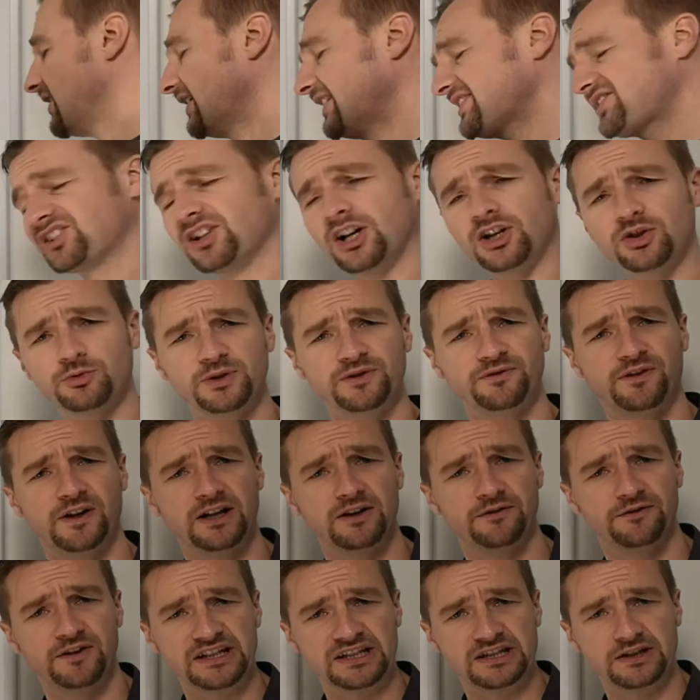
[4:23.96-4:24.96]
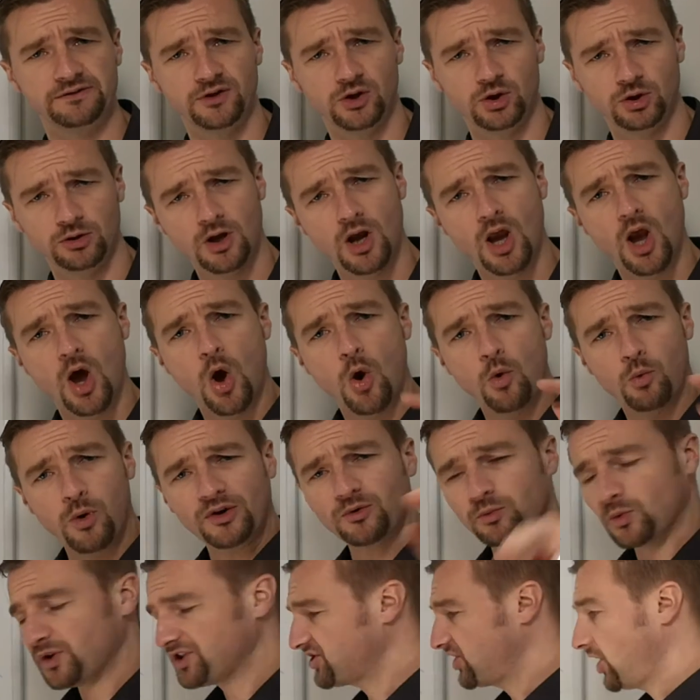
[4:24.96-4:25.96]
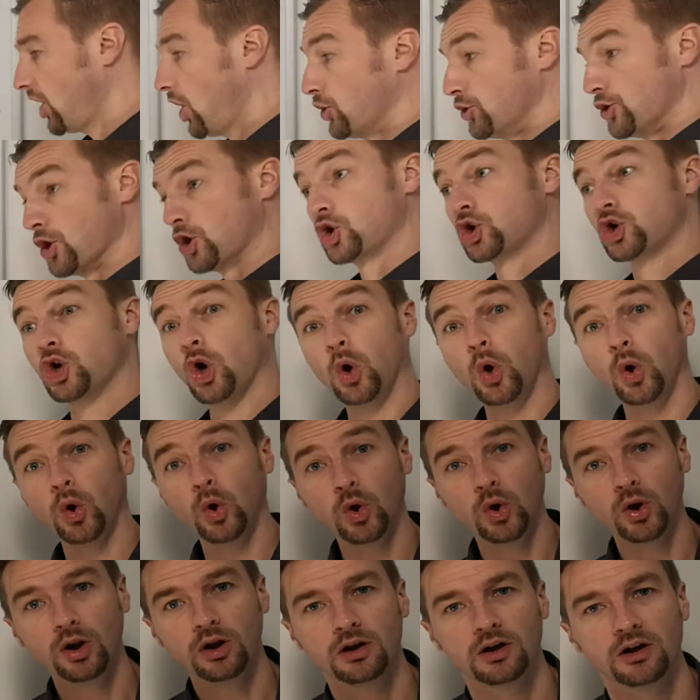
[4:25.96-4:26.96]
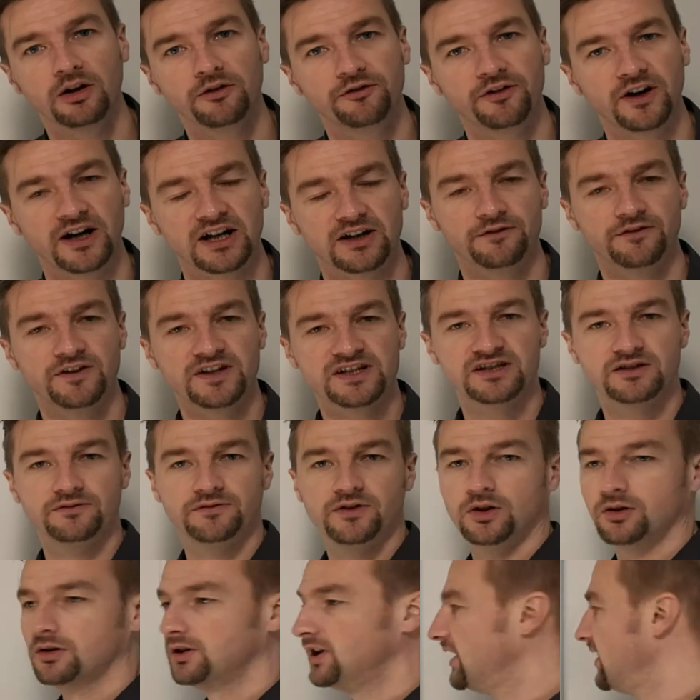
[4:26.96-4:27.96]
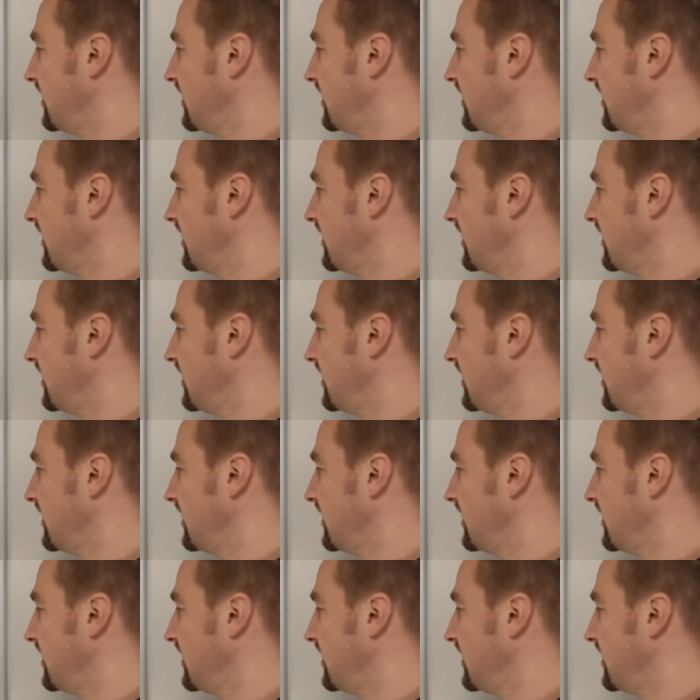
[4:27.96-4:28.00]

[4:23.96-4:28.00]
let's start with Fire Festival. What was the goal of Fire Festival?